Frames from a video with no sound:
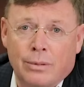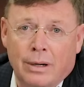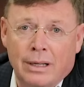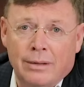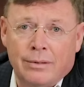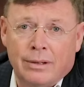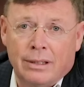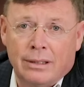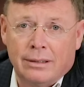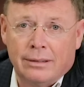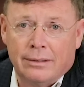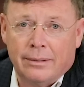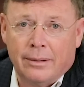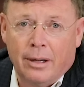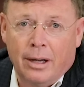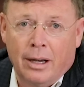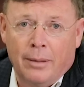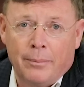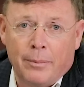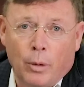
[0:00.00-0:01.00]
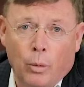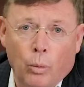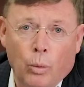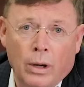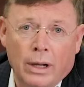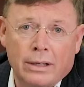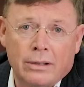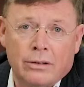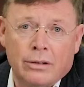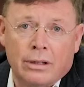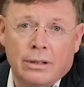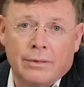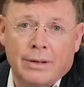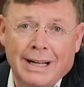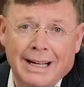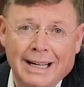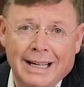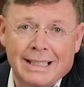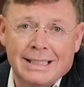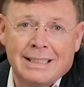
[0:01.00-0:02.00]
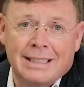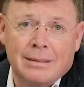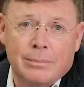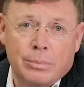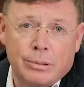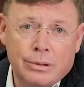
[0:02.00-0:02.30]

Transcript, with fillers: Raven what could have caused the